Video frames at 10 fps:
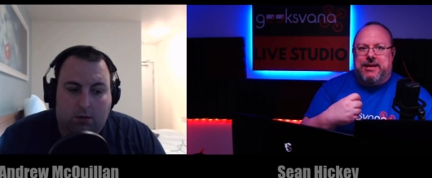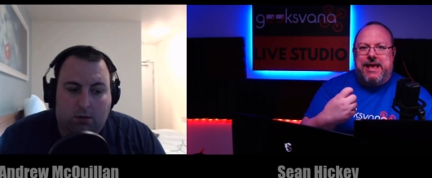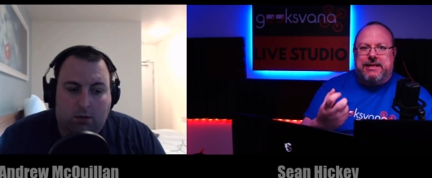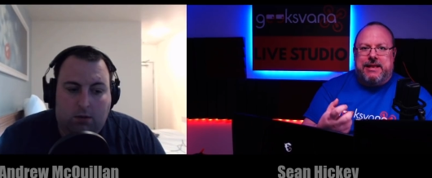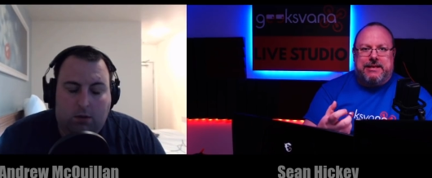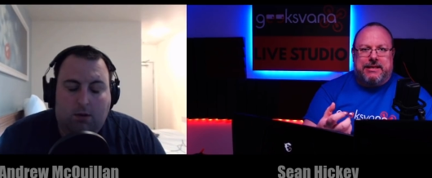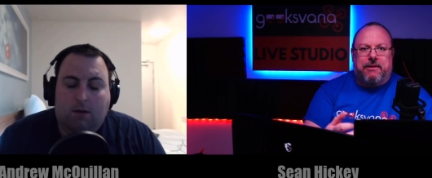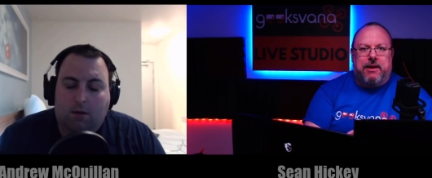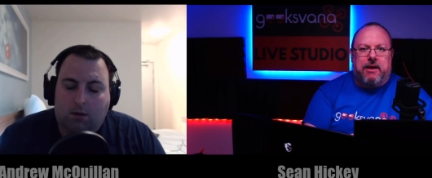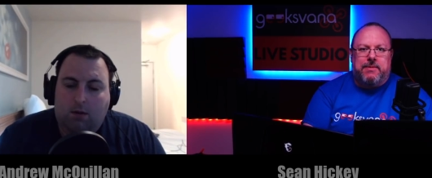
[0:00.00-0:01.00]
Speaker 1: isn't necessarily
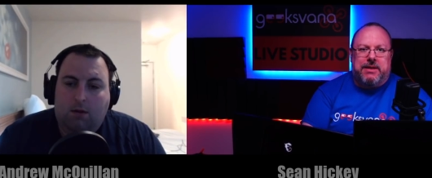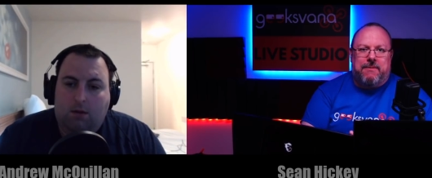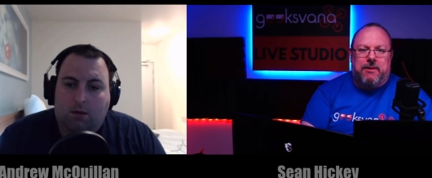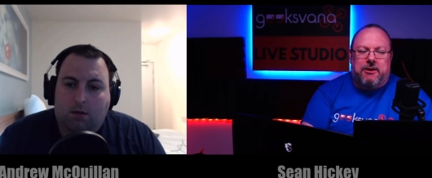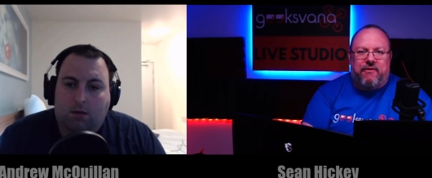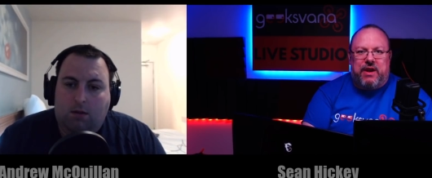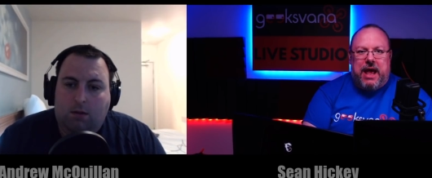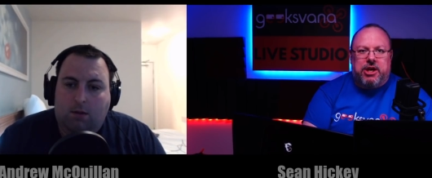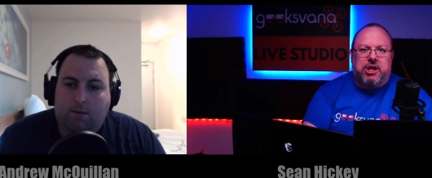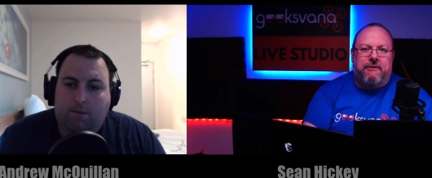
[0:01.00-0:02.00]
going to be something that's
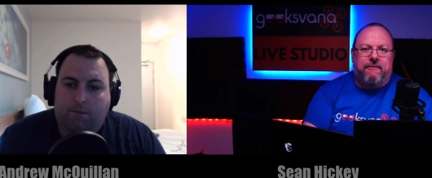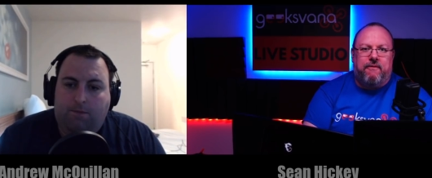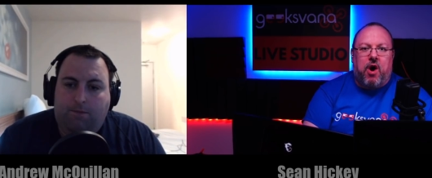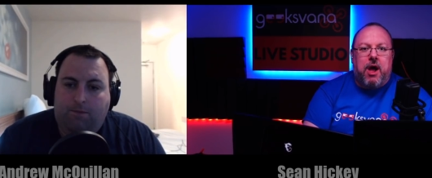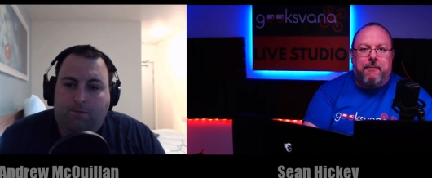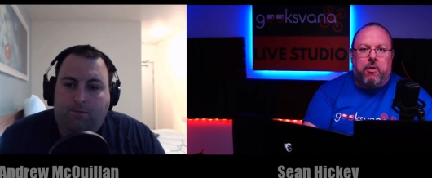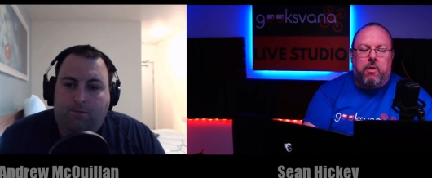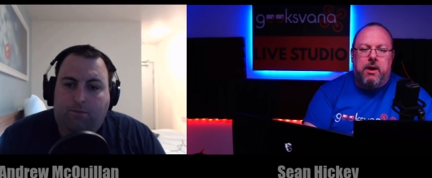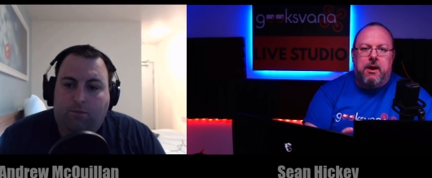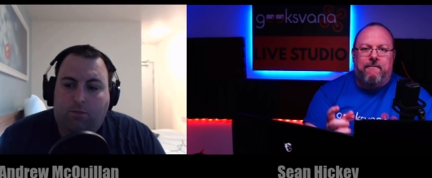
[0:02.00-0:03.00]
financially viable
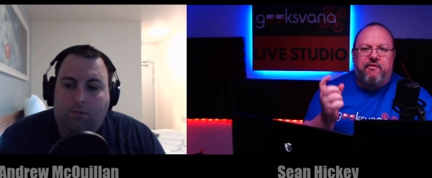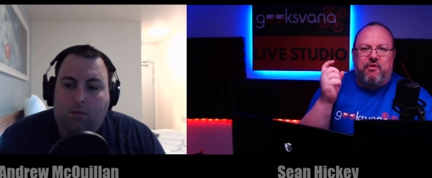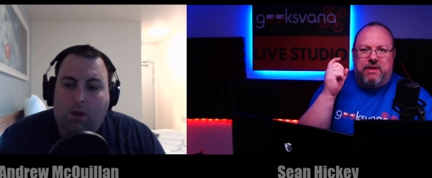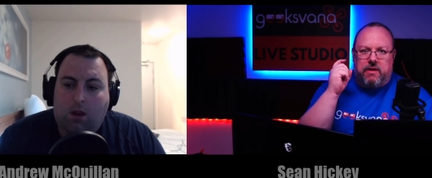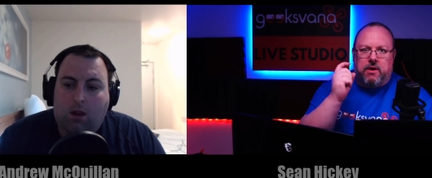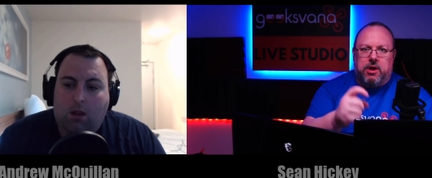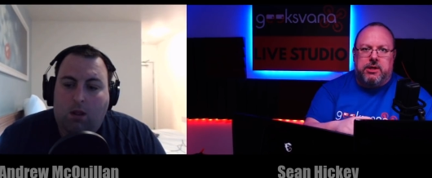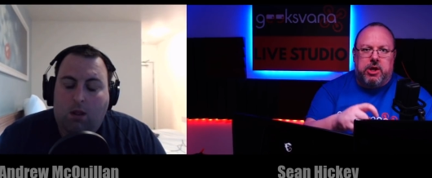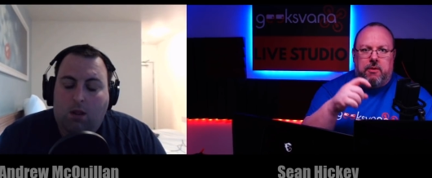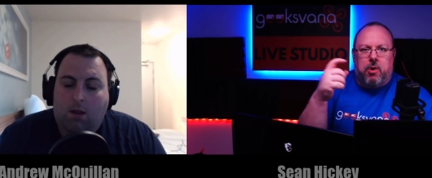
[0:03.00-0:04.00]
for either the
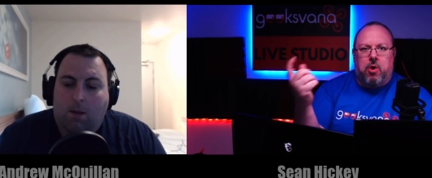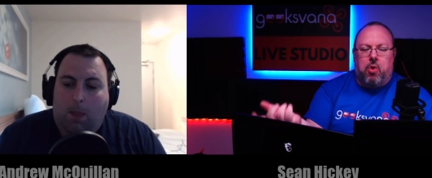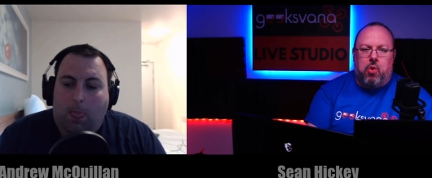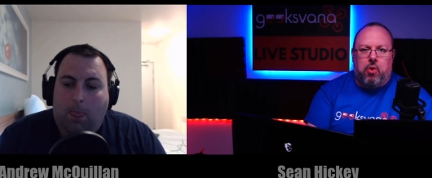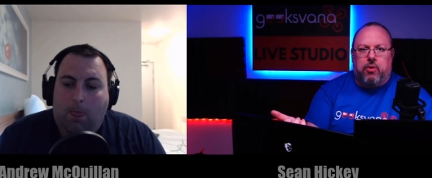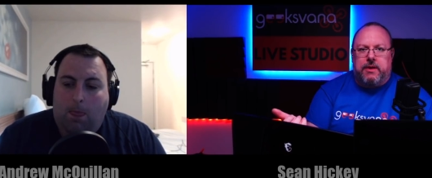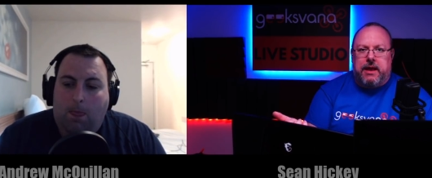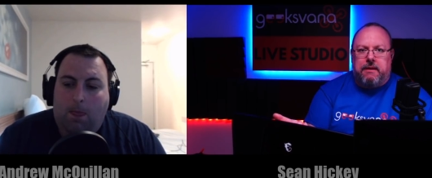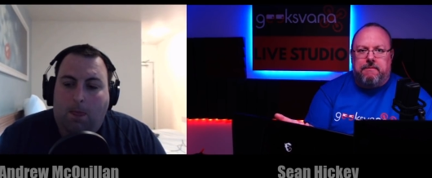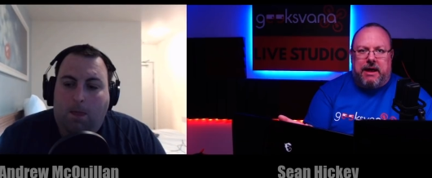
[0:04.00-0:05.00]
consumer or the
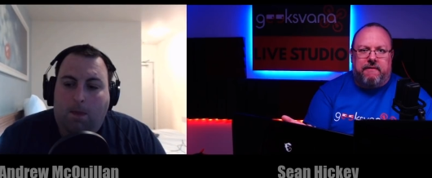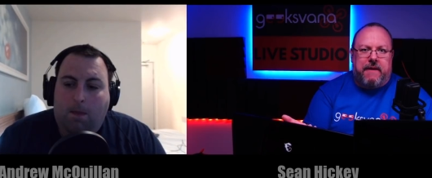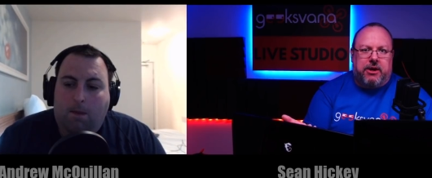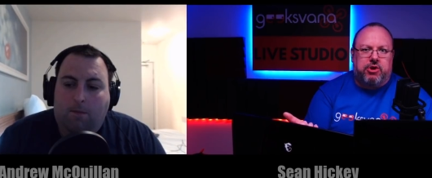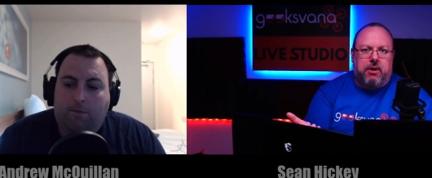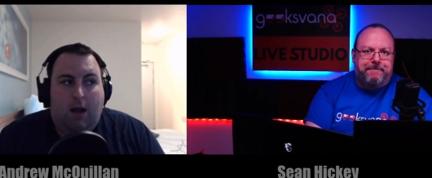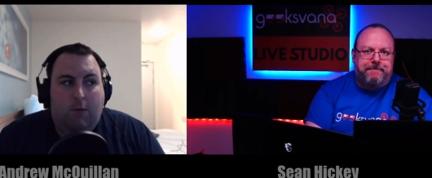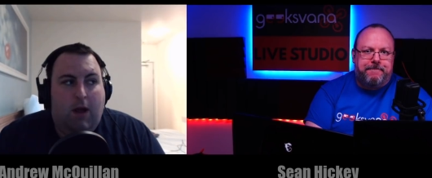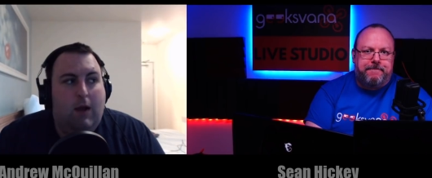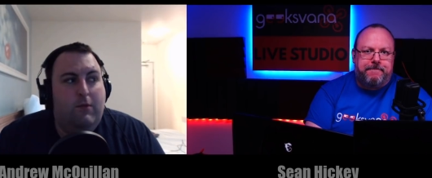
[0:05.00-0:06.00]
manufacturer.
Speaker 2: I,
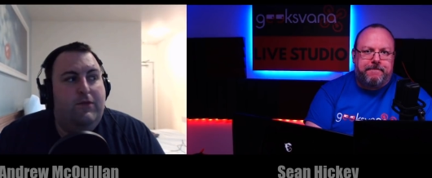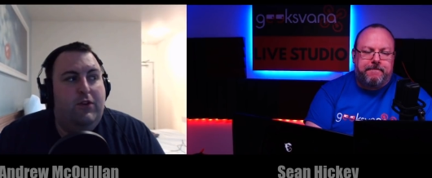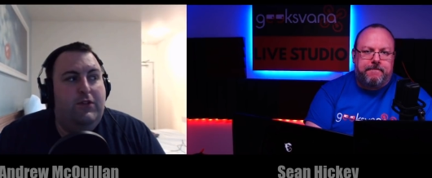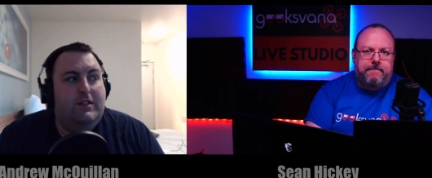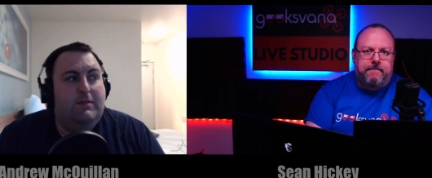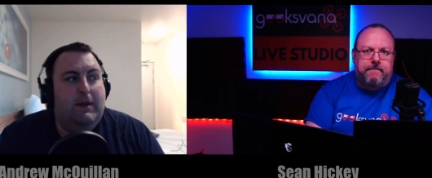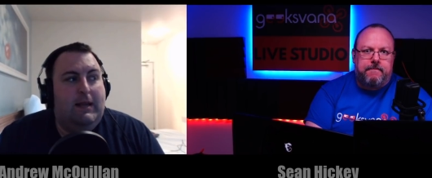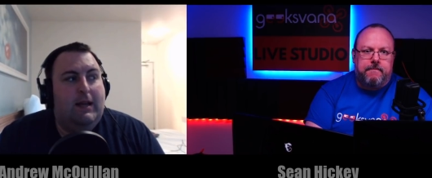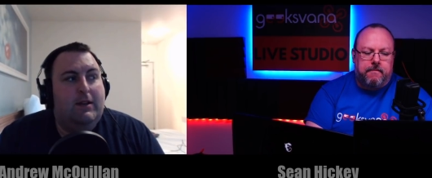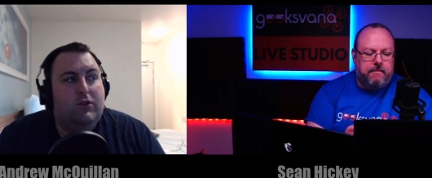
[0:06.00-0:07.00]
I would view this a bit
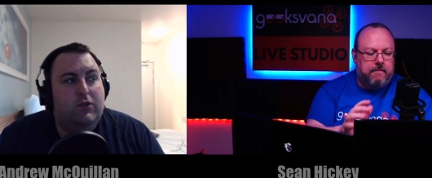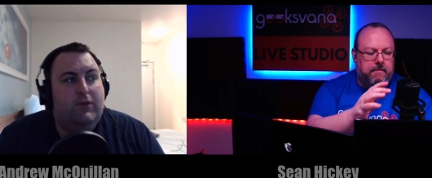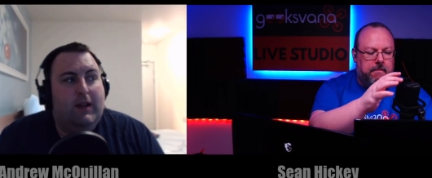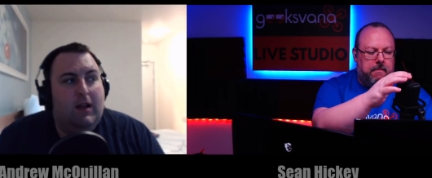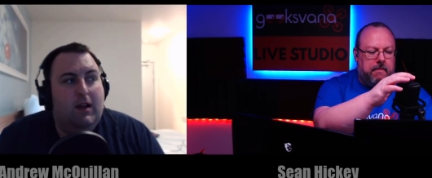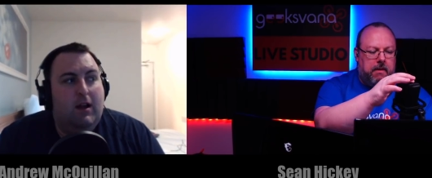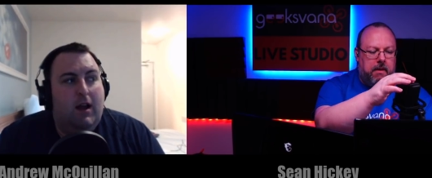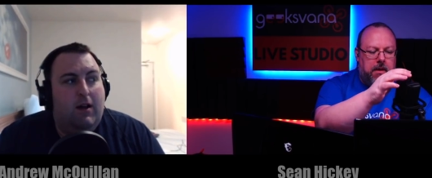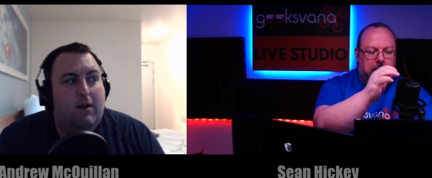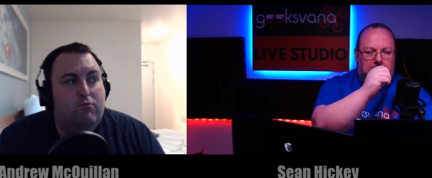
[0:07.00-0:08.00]
like sort of like
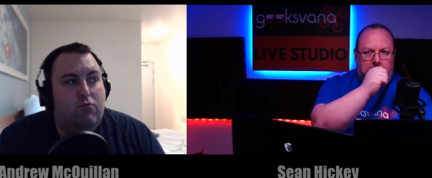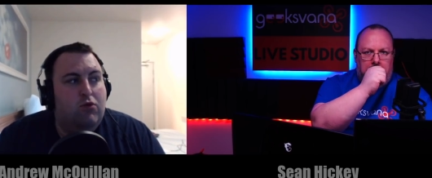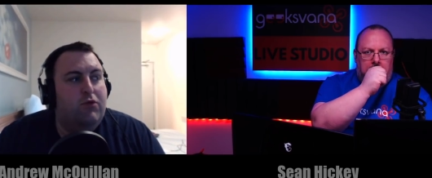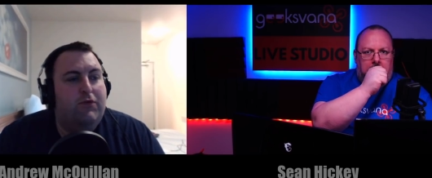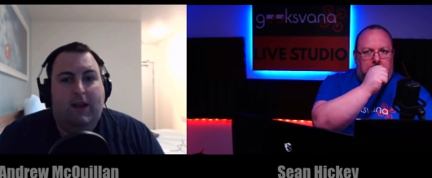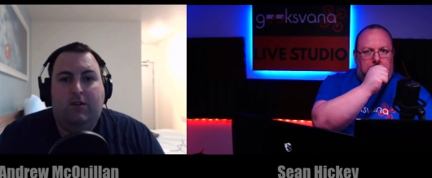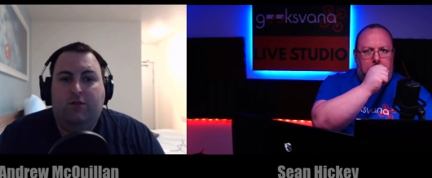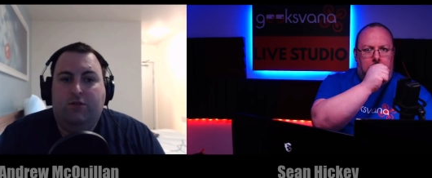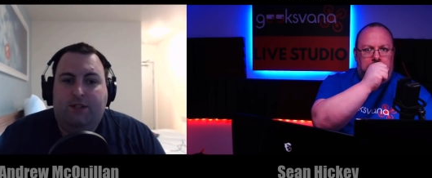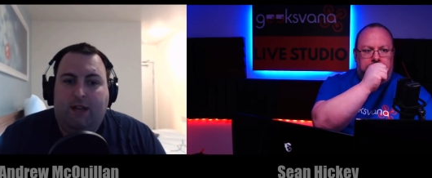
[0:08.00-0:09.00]
a, a motor vehicle
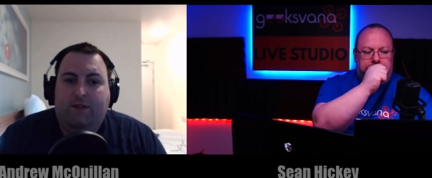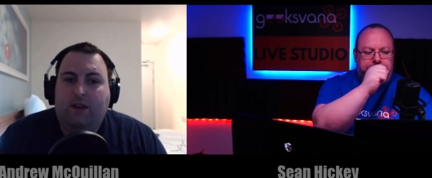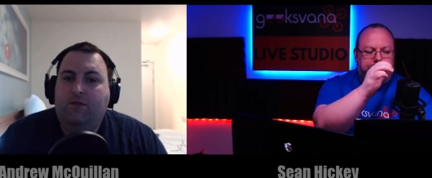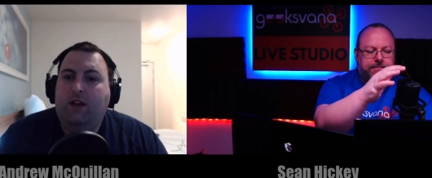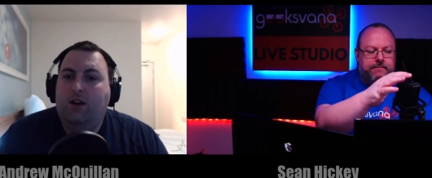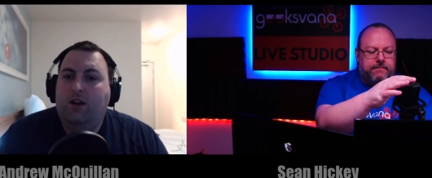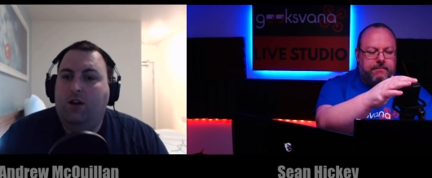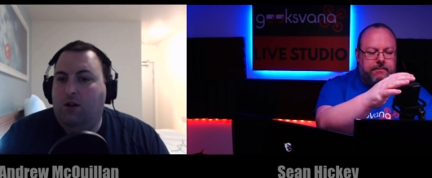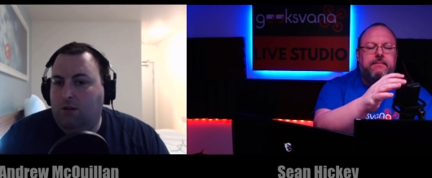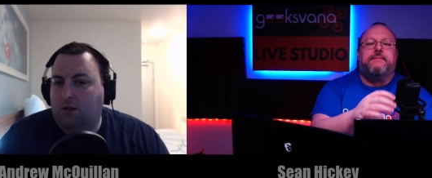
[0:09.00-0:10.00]
safety
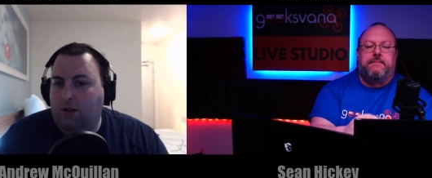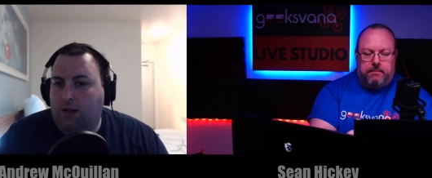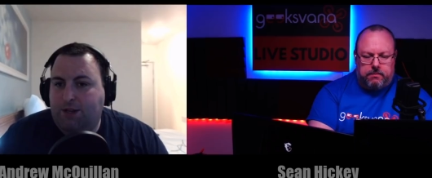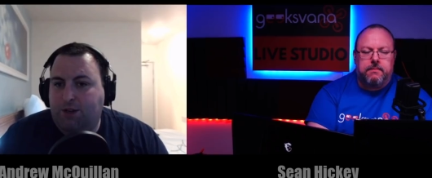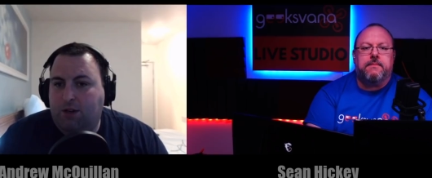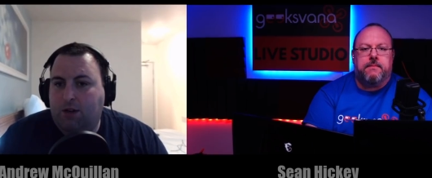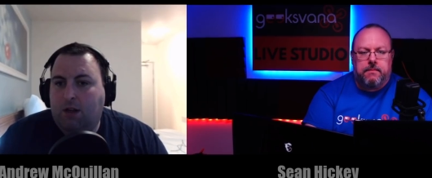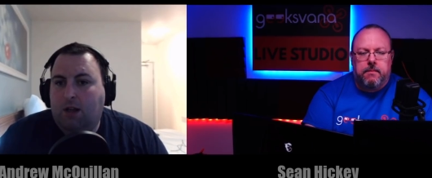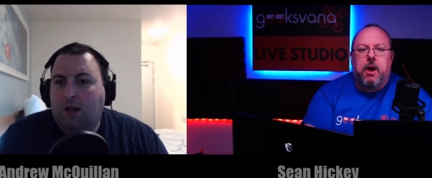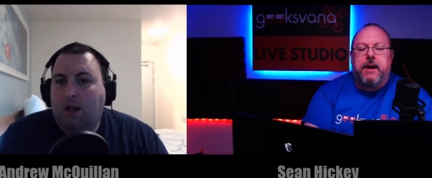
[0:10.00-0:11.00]
recall issue.
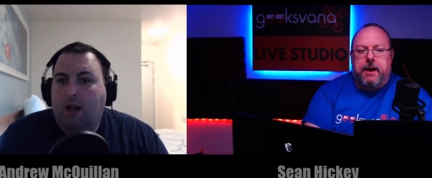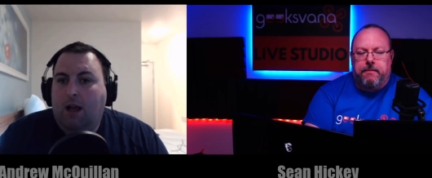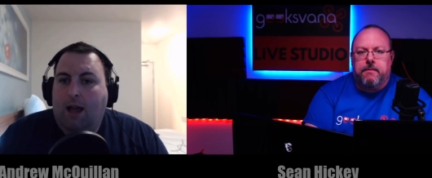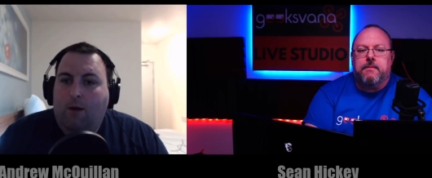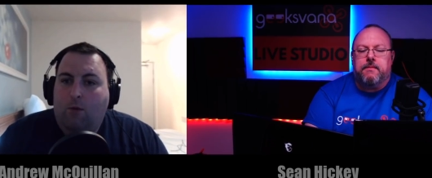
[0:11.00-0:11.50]
Speaker 1: Okay. Uh,